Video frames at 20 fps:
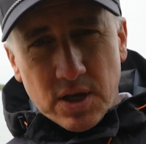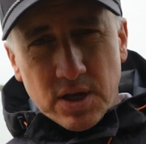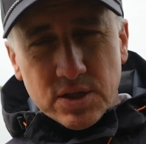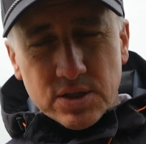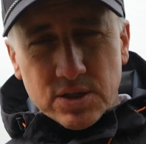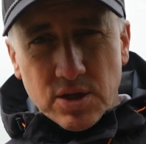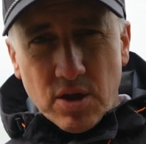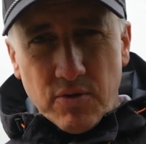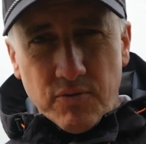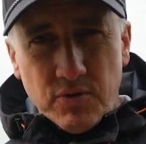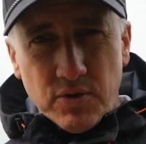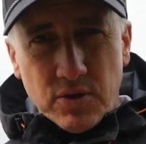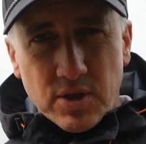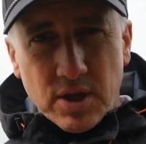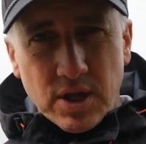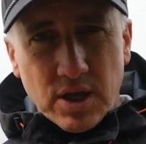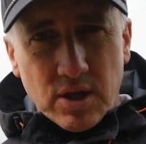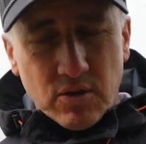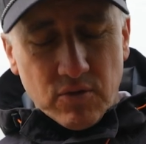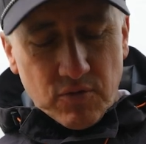So if you
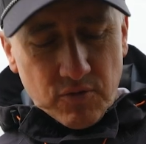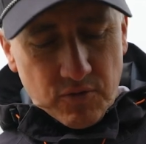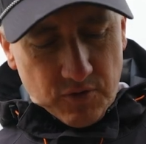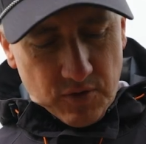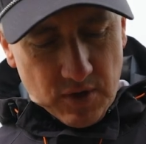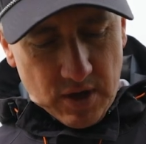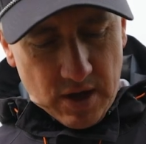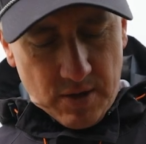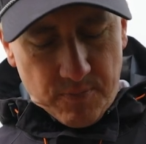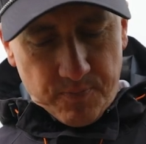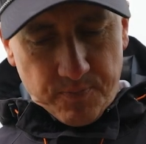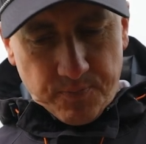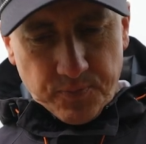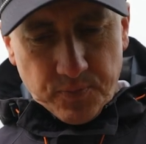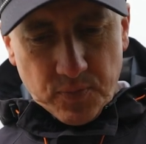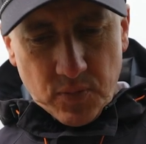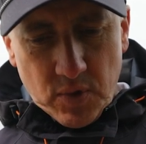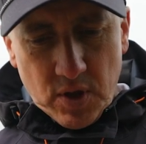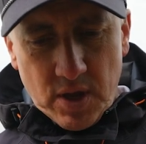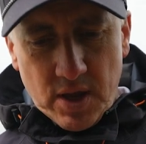think of
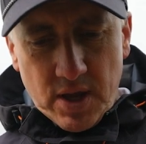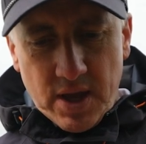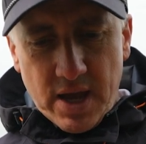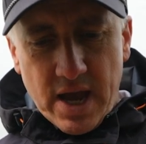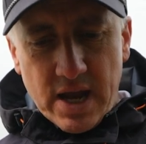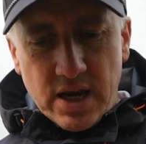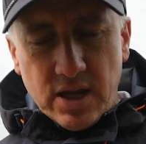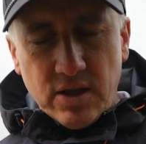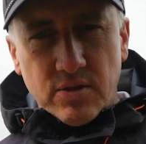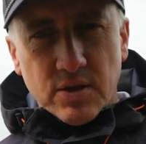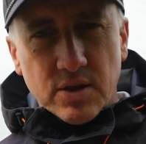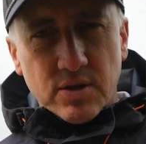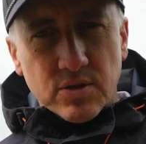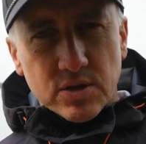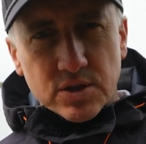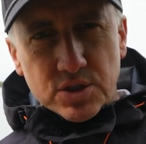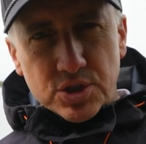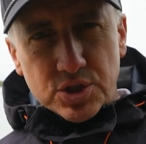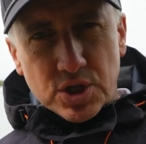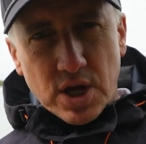anything
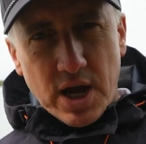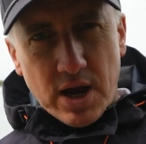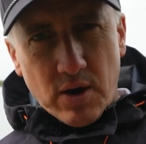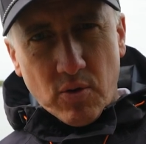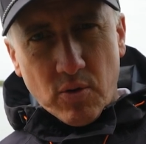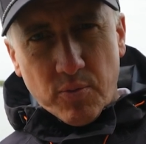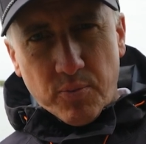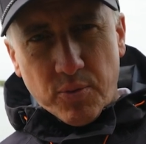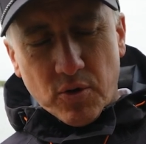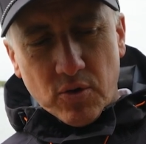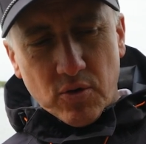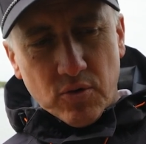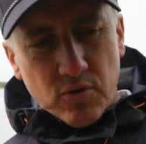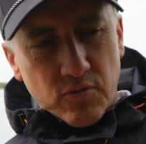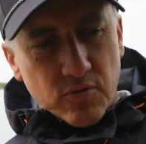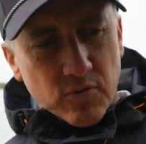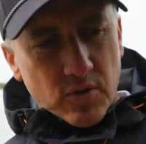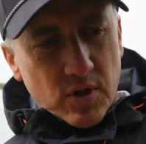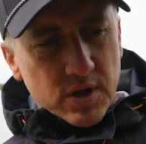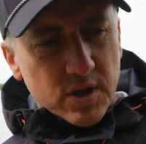that's shower
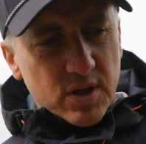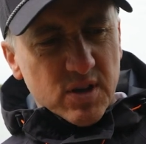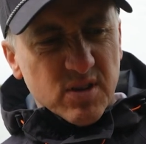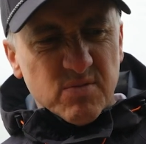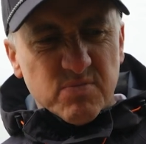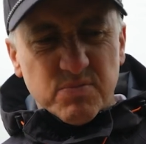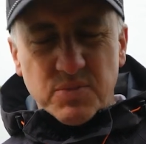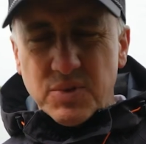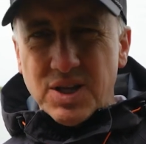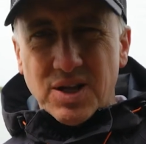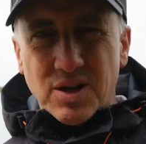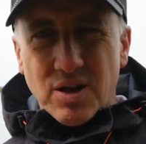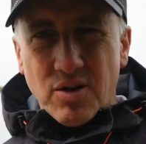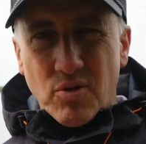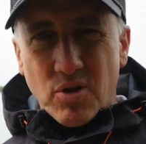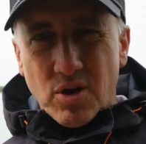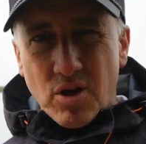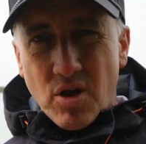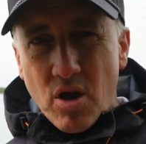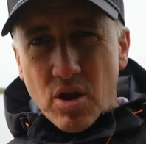proof, like a
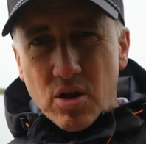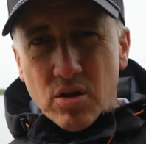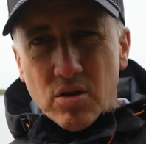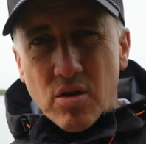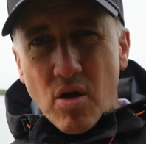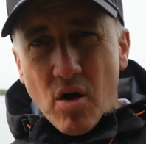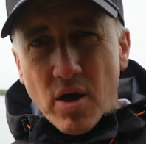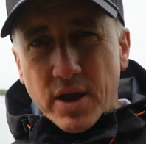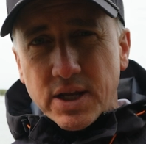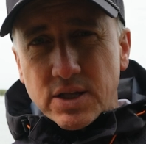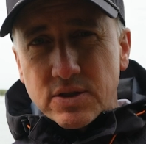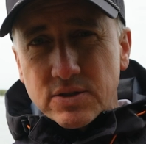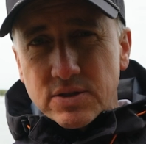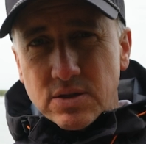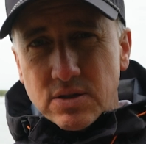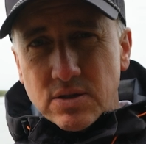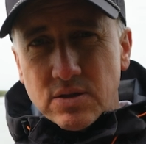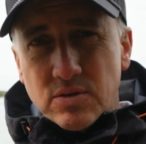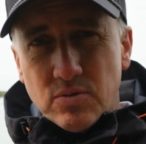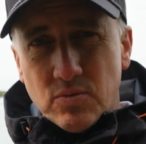light
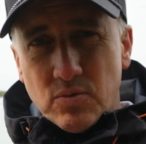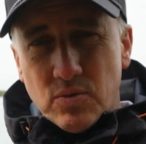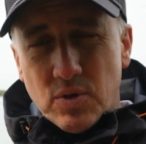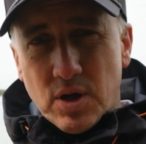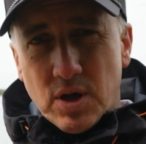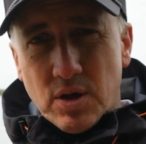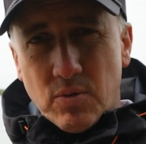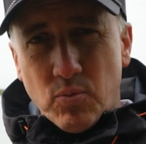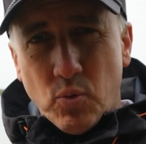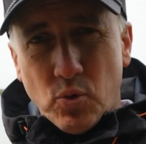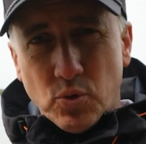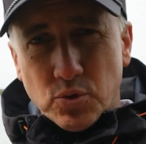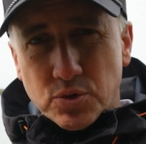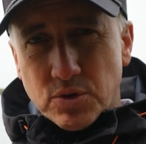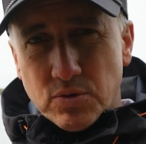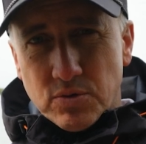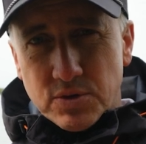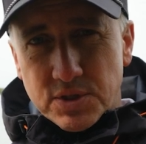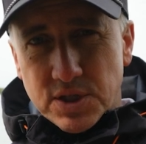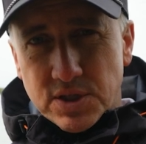
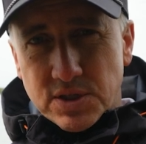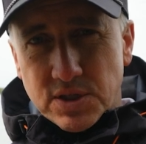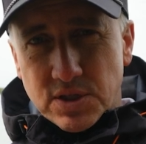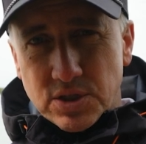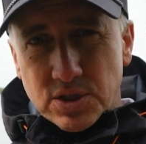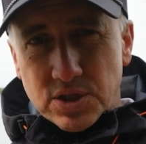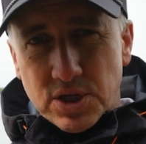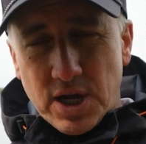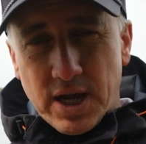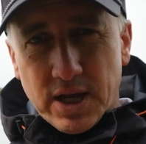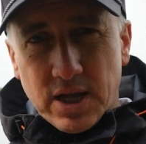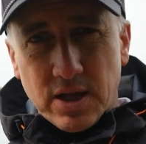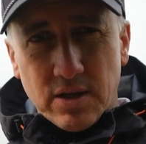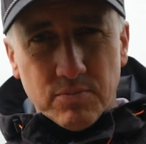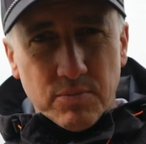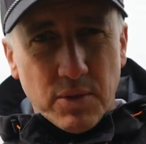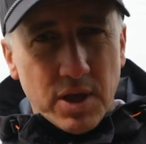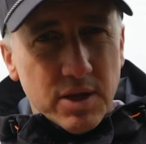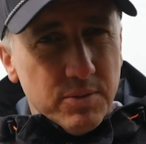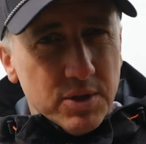water resistant
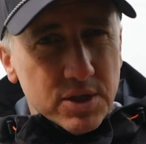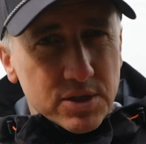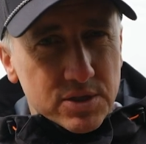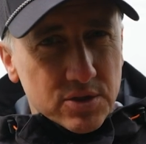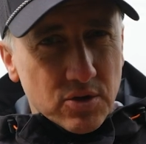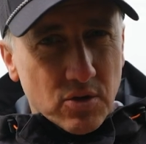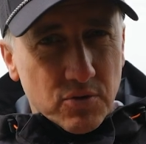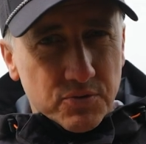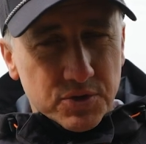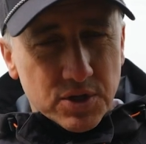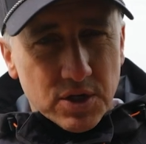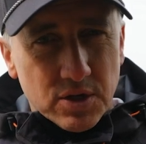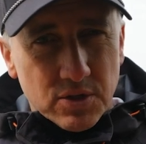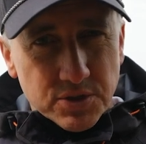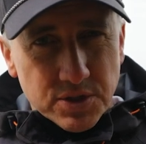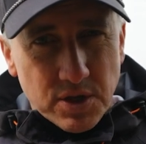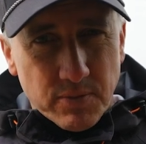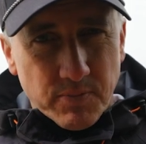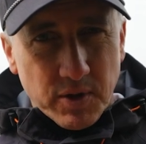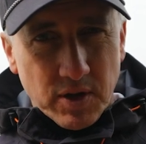jacket, maybe a soft shell,
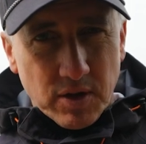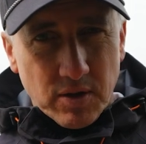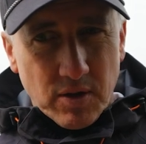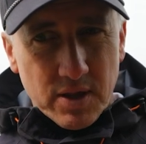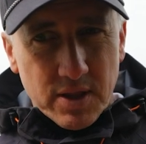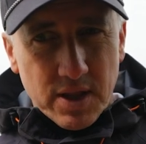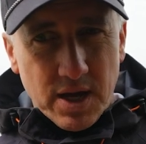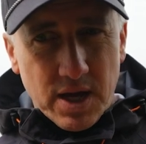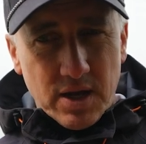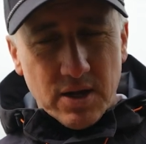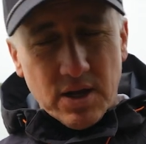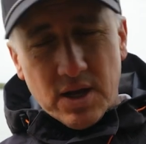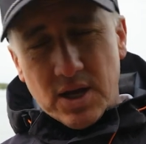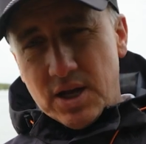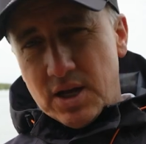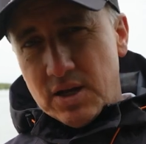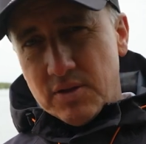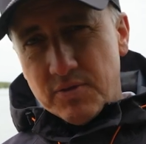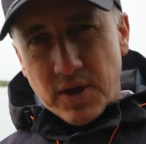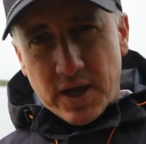something like that,
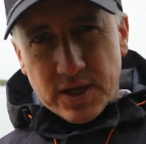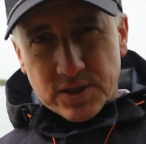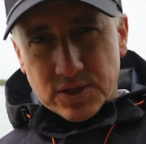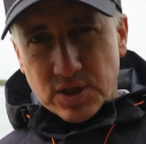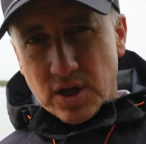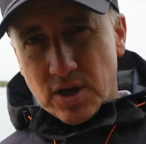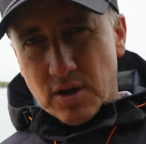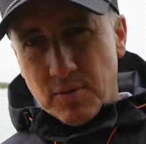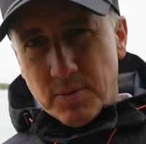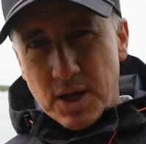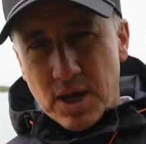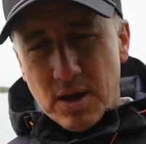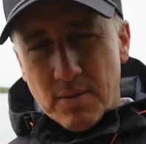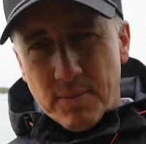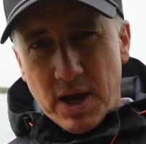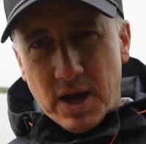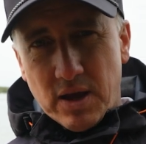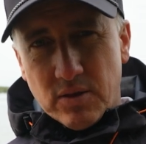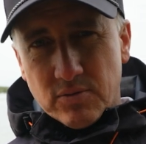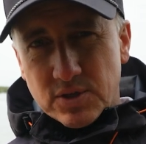that's going to be
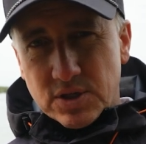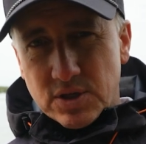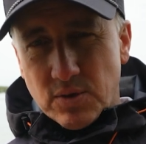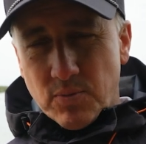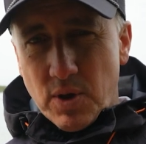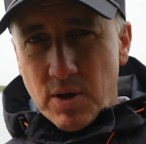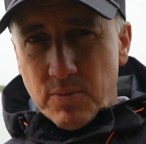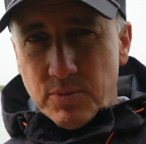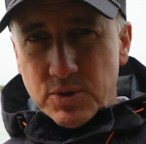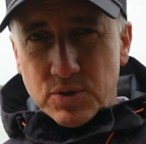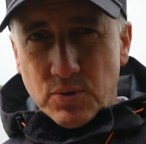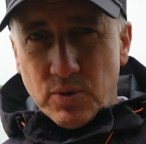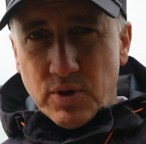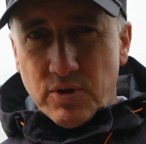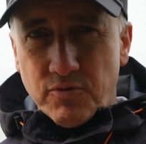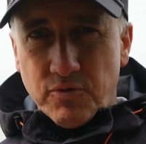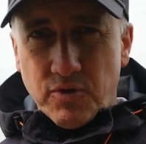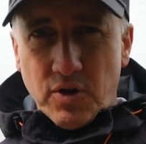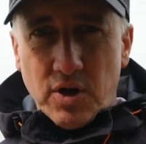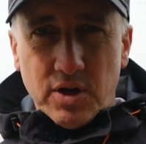about somewhere
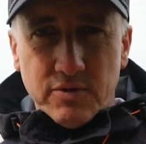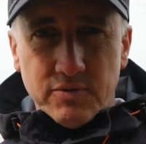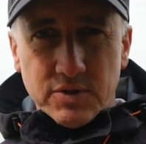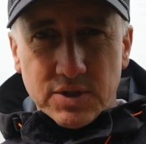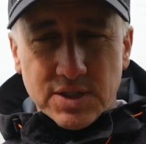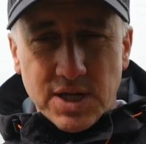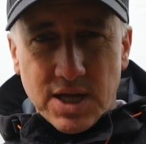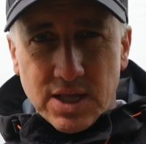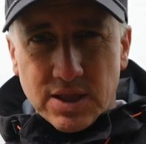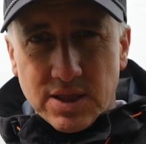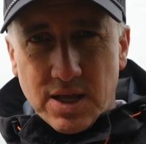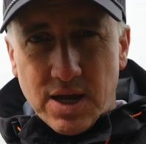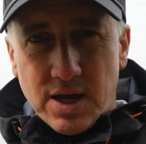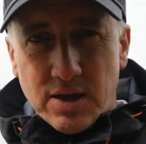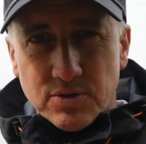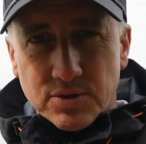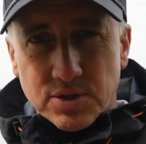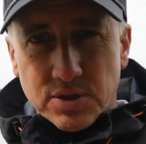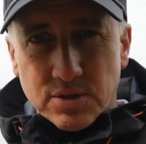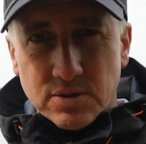between 5 and
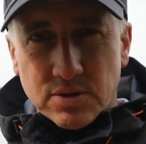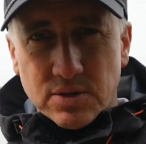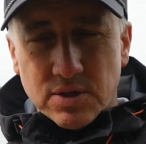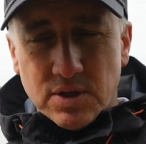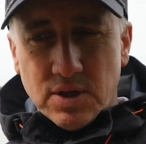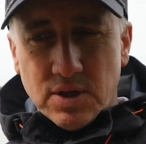10,000.